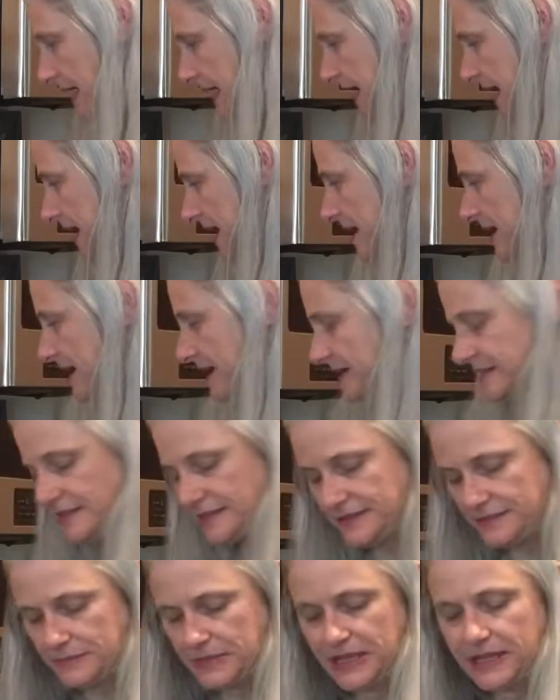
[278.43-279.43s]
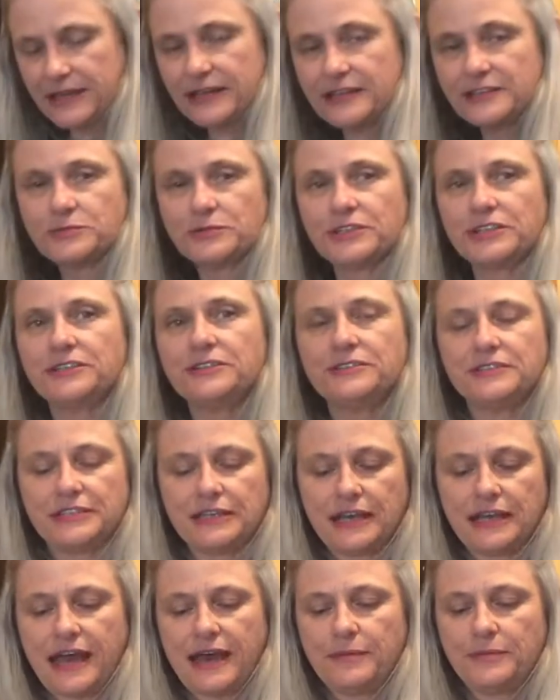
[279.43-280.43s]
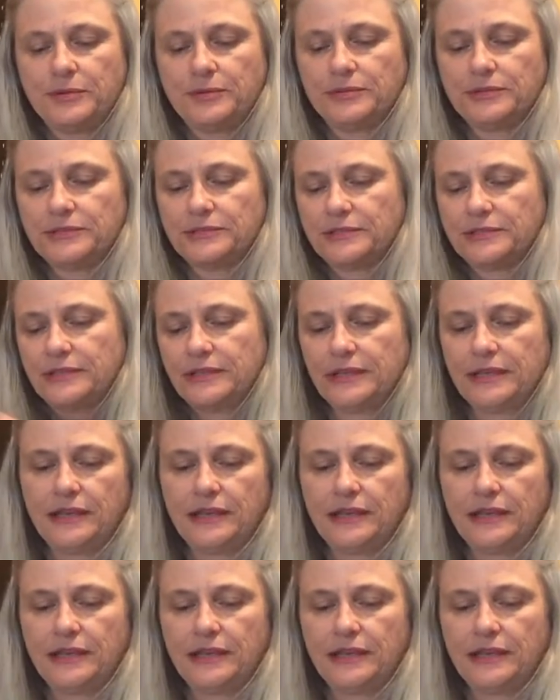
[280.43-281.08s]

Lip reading: And because we're using apples,